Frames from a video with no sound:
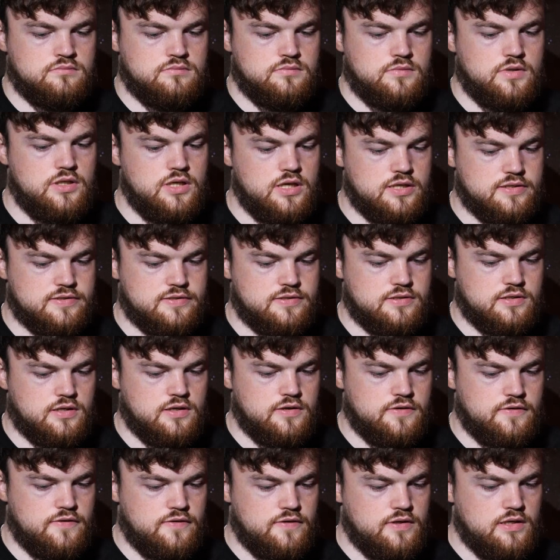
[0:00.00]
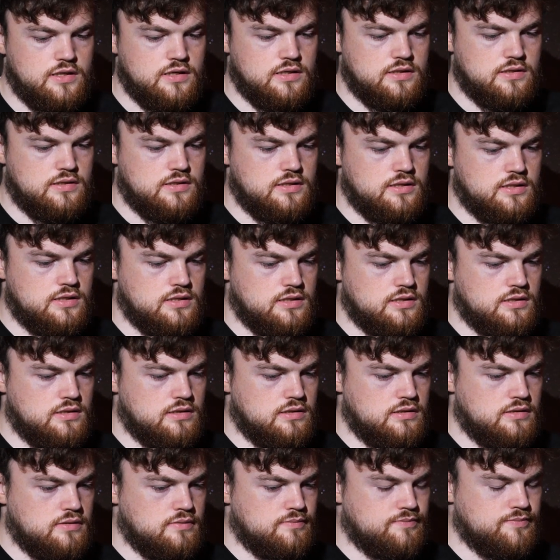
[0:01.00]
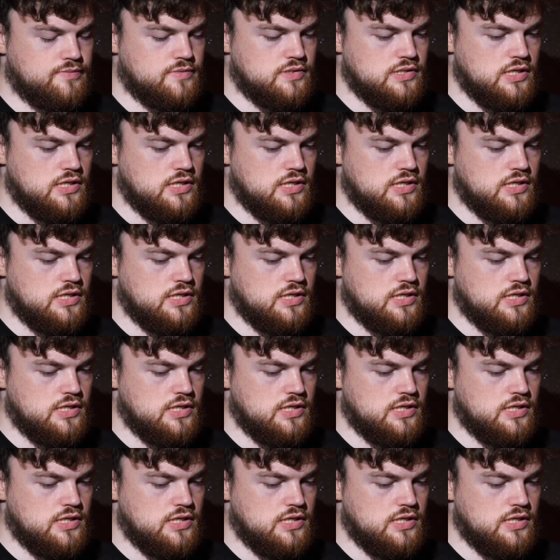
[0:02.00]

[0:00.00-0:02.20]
Yes, I think the